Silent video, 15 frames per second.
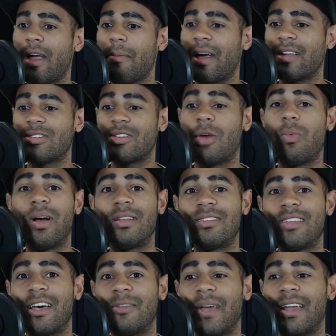airbike. So well
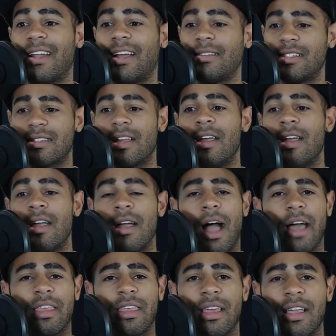done, man. I just
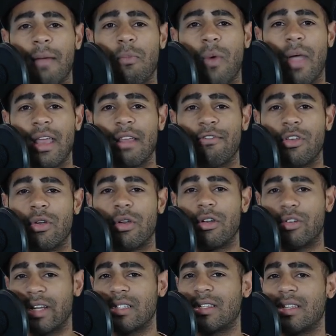I think I'm waiting for your
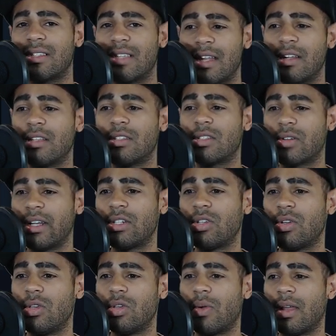address to send it straight to
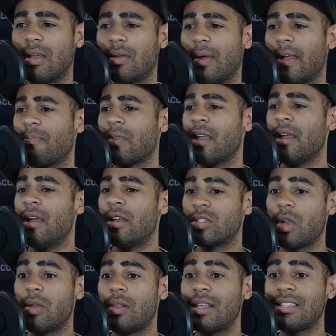you anyway.
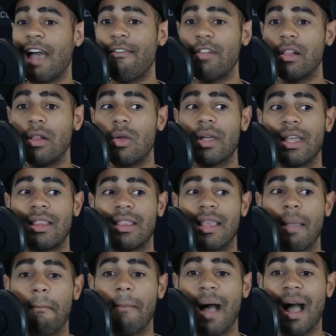So let's have a look at the
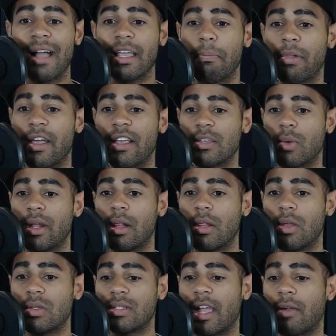marketplace, what it
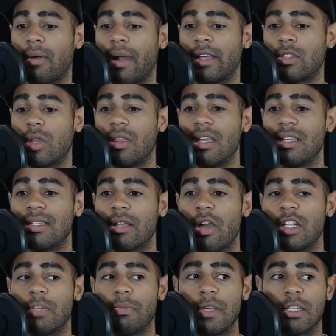looks like, right? So these are
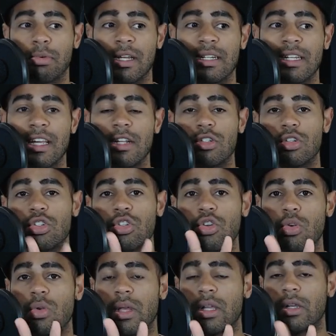going to be split into
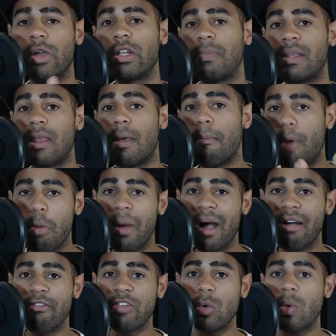two. They're going to be the mobile
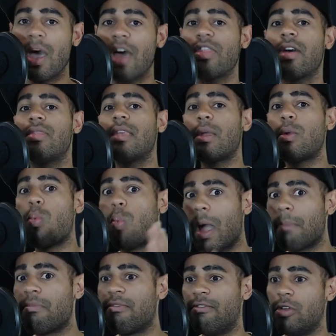view and then the
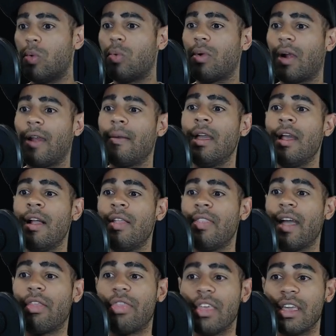web view, right?
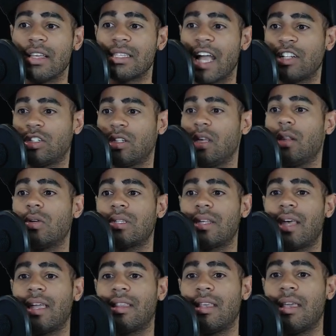Now this actually looks
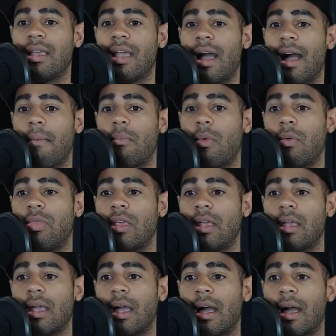like the um
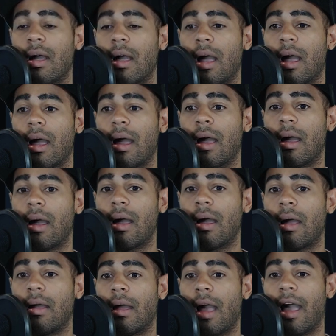the
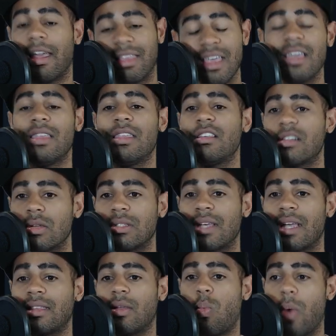uh, I think this looks
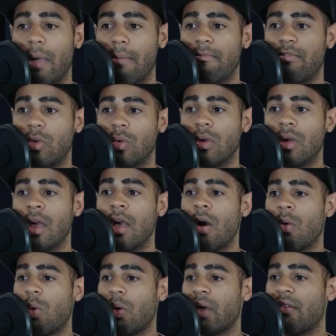like the web view
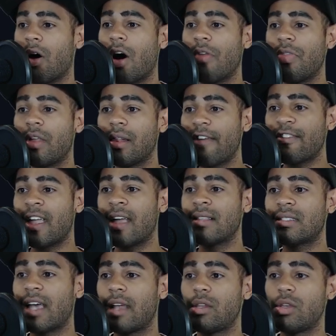We've got on the left hand
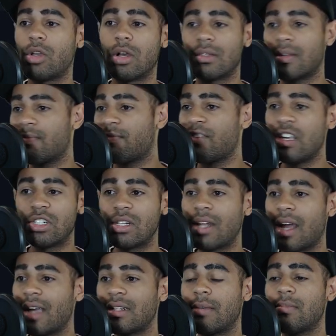side, you've got some featured
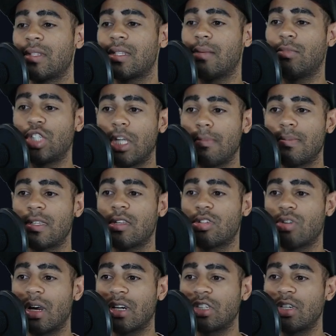items, some ships,
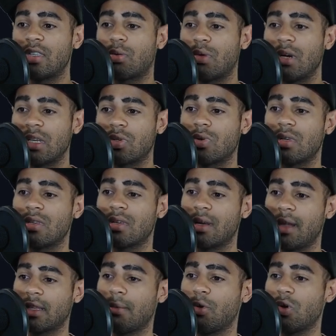structures, resources,
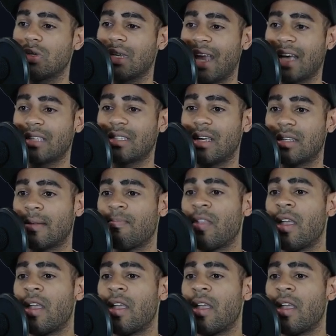collectibles, and access.